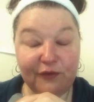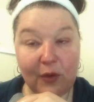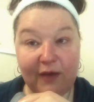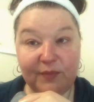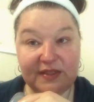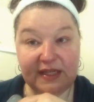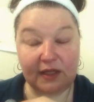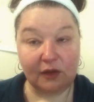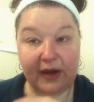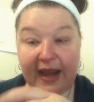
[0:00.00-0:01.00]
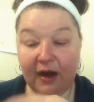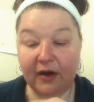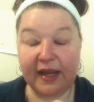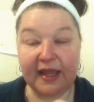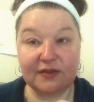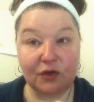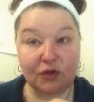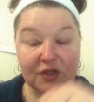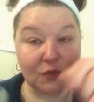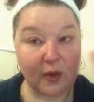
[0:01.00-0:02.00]
if you have particular areas or
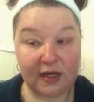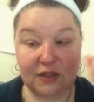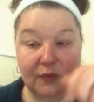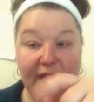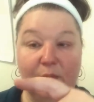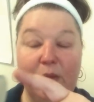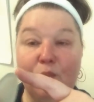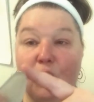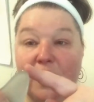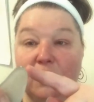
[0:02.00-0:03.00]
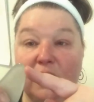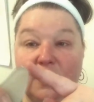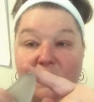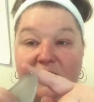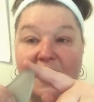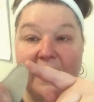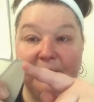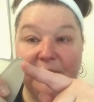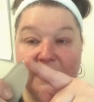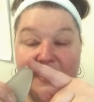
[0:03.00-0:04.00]
you just want to do a little bit more. You can use
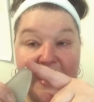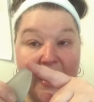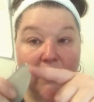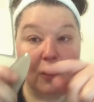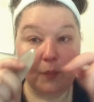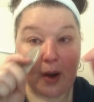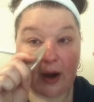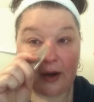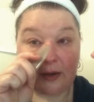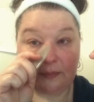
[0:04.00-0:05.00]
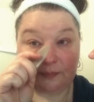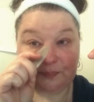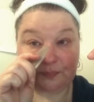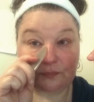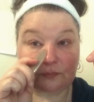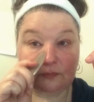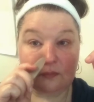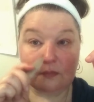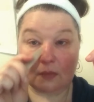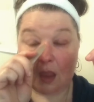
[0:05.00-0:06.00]
the narrow part
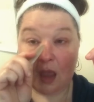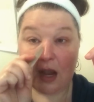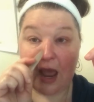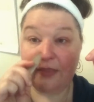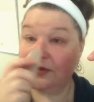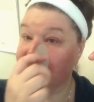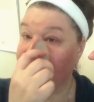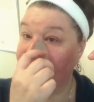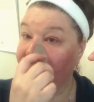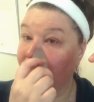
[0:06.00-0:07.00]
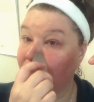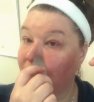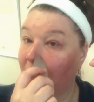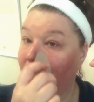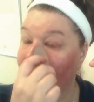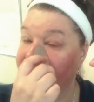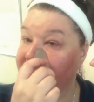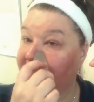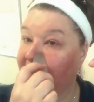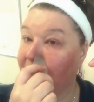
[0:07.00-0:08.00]
on either side of your
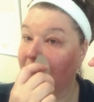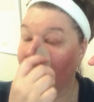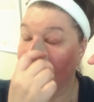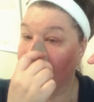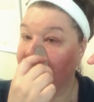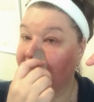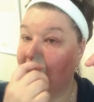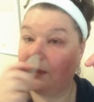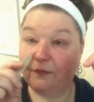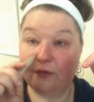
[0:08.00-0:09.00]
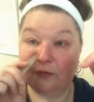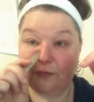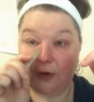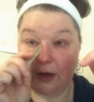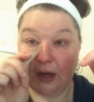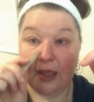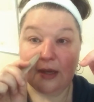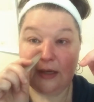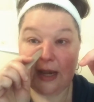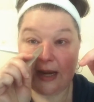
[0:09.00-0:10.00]
nose. Again, really helpful for
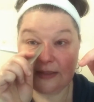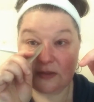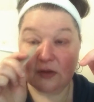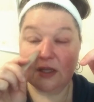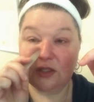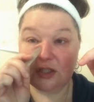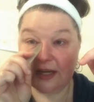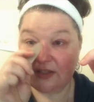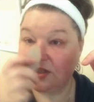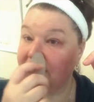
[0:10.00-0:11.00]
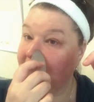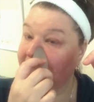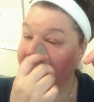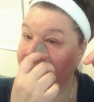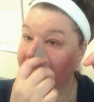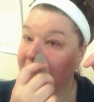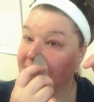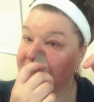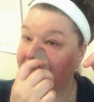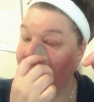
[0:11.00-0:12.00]
nasal congestion,
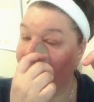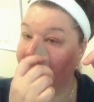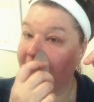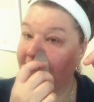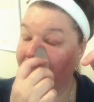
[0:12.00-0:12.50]
to help